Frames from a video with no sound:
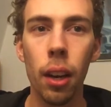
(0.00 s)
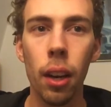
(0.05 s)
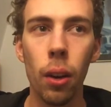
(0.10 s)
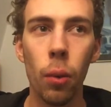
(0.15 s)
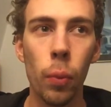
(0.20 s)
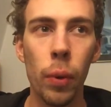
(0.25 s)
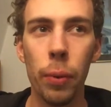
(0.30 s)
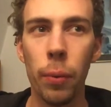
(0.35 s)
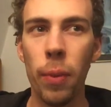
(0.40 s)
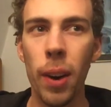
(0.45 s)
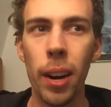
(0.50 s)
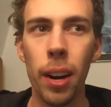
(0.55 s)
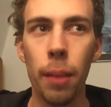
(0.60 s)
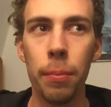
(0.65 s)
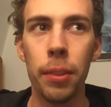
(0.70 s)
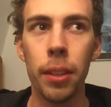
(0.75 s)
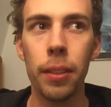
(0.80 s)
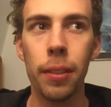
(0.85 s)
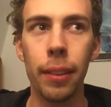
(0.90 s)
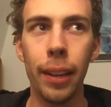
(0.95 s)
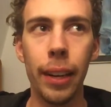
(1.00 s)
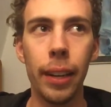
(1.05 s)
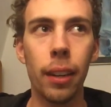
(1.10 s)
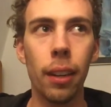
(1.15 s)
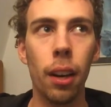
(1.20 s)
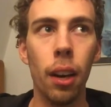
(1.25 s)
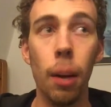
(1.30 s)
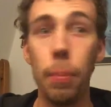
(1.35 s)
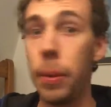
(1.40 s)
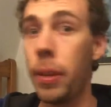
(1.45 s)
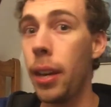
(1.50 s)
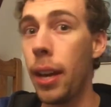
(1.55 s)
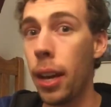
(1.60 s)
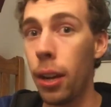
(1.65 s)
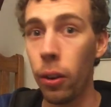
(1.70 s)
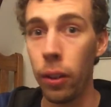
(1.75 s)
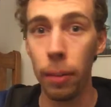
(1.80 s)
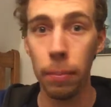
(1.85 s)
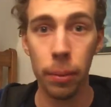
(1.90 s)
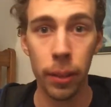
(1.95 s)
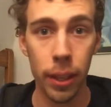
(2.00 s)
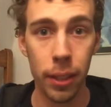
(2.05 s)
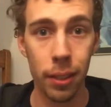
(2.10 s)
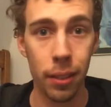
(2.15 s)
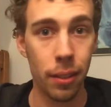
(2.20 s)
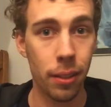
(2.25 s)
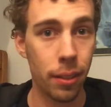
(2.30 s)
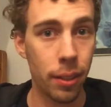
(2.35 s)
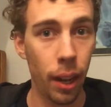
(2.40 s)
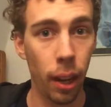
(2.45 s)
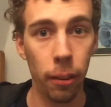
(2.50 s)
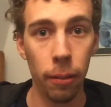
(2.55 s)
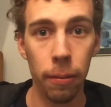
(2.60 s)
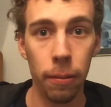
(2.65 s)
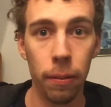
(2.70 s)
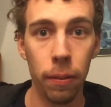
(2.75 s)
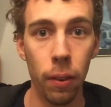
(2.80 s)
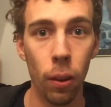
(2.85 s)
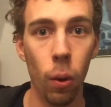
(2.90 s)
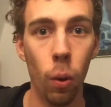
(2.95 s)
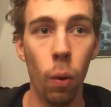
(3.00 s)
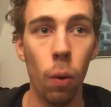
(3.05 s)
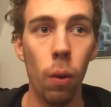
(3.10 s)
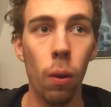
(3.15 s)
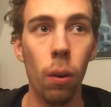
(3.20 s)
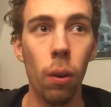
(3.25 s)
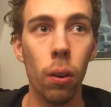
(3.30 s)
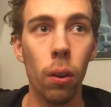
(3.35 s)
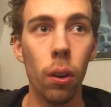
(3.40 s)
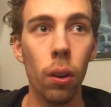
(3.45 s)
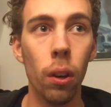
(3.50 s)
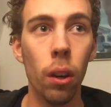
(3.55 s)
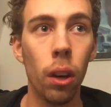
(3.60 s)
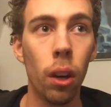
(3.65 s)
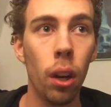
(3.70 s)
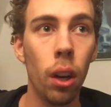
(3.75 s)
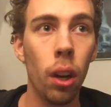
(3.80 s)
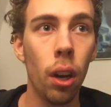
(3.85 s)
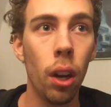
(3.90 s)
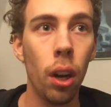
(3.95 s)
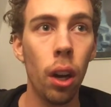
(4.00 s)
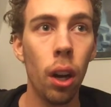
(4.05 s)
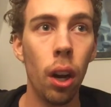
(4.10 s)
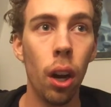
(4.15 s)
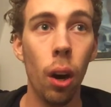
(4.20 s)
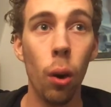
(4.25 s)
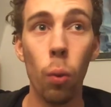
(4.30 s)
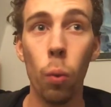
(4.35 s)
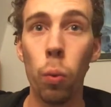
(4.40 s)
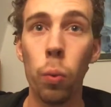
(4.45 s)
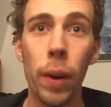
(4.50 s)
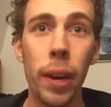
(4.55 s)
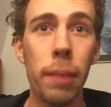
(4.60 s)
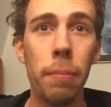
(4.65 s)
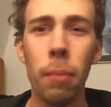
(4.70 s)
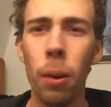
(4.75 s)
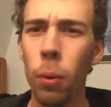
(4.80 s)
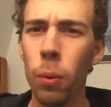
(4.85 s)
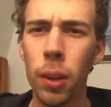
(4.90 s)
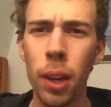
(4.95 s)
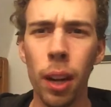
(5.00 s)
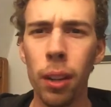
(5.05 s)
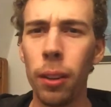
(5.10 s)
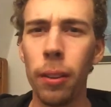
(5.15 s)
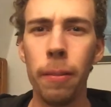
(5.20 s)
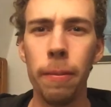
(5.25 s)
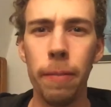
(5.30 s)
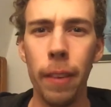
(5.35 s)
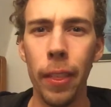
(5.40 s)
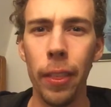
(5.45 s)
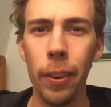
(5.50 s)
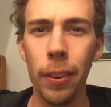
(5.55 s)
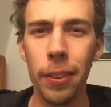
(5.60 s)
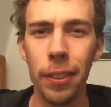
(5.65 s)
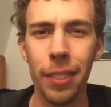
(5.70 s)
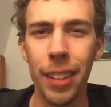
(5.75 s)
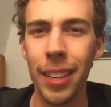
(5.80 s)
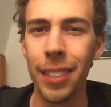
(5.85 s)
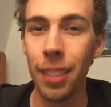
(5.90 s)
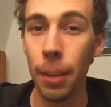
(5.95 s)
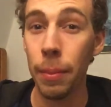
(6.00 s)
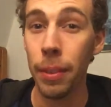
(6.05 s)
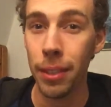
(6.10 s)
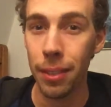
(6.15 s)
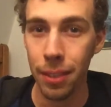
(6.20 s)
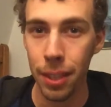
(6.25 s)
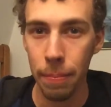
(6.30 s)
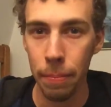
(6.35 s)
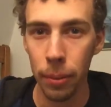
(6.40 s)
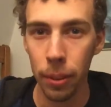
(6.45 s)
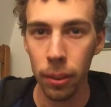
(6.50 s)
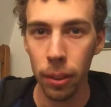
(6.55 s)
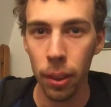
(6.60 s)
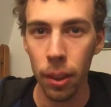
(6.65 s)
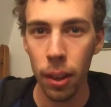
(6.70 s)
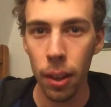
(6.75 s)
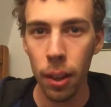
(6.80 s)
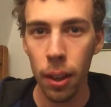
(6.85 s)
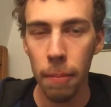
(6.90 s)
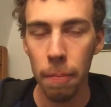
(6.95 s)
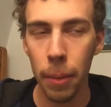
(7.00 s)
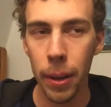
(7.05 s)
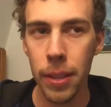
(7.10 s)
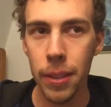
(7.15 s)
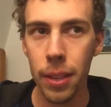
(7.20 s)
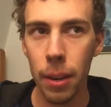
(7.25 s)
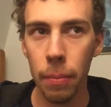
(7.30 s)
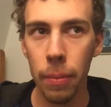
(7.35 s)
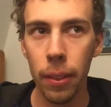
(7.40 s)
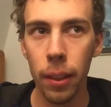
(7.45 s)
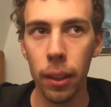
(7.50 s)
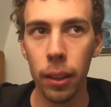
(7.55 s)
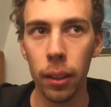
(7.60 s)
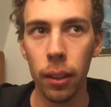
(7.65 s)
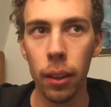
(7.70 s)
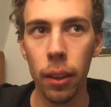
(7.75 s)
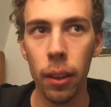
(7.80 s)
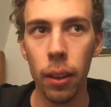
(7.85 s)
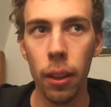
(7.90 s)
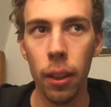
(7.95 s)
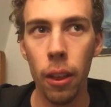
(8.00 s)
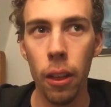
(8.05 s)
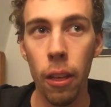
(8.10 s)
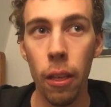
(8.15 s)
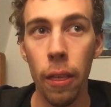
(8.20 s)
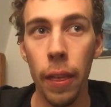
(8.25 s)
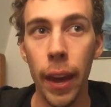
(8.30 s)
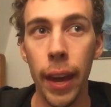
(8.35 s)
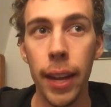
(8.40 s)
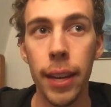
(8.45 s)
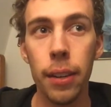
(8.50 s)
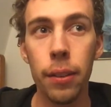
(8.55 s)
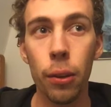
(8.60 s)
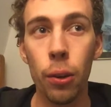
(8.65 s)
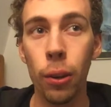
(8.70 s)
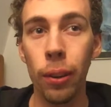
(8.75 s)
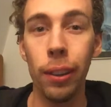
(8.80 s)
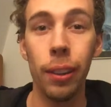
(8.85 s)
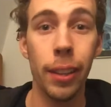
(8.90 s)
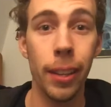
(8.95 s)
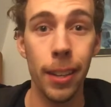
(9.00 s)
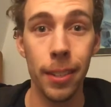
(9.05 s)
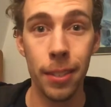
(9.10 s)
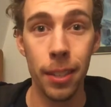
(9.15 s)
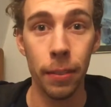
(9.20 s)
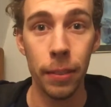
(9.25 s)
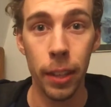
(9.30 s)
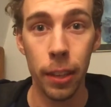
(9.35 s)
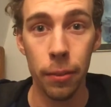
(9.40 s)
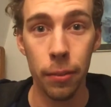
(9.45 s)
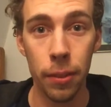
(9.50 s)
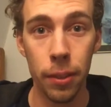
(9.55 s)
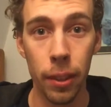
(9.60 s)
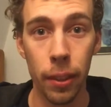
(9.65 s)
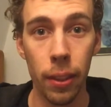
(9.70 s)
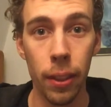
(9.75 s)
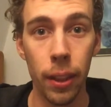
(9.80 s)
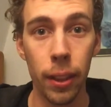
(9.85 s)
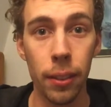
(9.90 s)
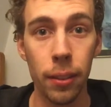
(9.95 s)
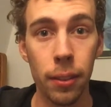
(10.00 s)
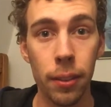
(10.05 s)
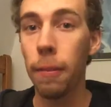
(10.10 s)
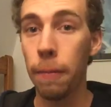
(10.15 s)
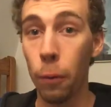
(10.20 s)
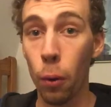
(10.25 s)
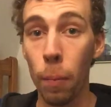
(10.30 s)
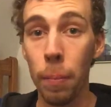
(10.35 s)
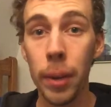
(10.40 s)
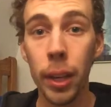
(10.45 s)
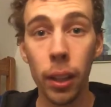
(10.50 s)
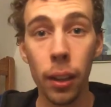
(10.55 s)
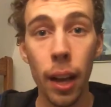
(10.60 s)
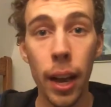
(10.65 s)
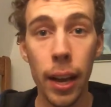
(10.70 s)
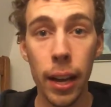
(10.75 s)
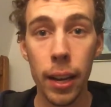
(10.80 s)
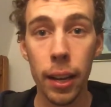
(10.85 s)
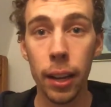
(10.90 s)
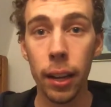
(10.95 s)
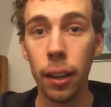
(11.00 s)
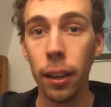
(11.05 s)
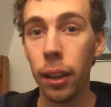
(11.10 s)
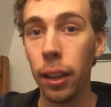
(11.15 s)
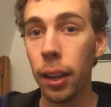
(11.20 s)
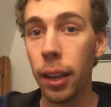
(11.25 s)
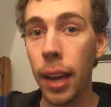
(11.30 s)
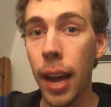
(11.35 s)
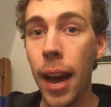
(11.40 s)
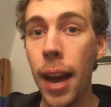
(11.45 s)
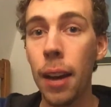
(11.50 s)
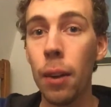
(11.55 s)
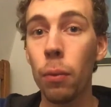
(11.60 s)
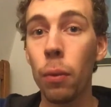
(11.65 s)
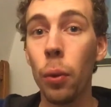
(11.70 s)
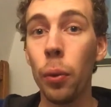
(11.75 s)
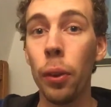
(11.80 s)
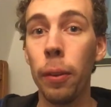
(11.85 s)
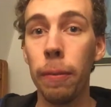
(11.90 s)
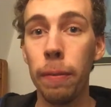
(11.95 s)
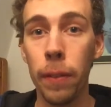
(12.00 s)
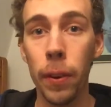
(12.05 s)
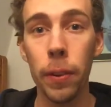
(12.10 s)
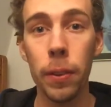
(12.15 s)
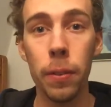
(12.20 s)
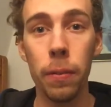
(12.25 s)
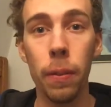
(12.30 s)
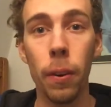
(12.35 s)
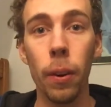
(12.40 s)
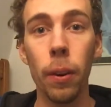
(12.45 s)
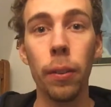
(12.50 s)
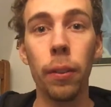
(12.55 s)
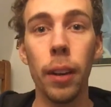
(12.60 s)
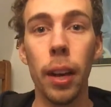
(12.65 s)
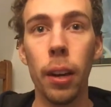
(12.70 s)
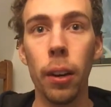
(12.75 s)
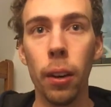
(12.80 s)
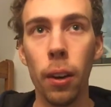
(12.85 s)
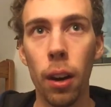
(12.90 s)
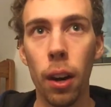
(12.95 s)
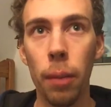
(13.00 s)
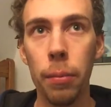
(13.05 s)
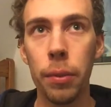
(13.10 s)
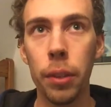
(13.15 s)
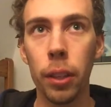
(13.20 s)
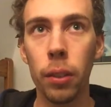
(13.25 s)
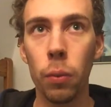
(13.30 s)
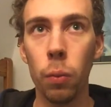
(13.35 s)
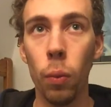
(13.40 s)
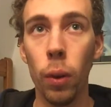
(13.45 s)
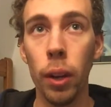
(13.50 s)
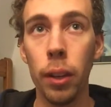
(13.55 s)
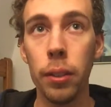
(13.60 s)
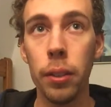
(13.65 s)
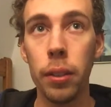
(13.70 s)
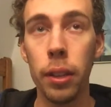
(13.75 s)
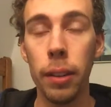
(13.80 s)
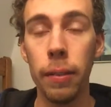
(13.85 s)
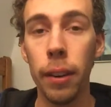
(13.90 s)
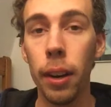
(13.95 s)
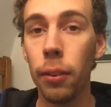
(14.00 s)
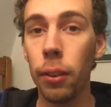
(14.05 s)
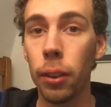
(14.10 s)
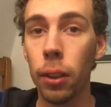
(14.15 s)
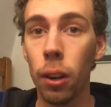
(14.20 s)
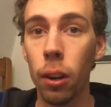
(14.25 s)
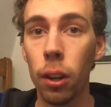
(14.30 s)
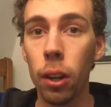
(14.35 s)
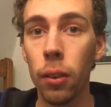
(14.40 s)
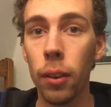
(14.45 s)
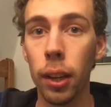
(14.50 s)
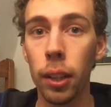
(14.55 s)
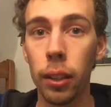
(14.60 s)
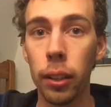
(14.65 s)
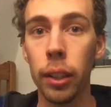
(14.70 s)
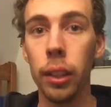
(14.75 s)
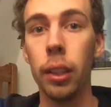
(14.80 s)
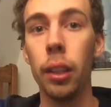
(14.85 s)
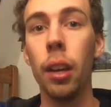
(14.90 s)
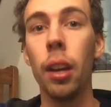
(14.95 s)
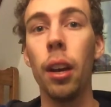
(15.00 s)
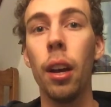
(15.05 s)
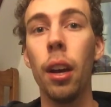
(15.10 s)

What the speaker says: we would write objects like a piano that plays itself, or a rainbow-colored feather. Just like something simple, but something that could lead itself to interesting things. For Me Like, Kat wrote the first verse, and her object was, if I recall correctly,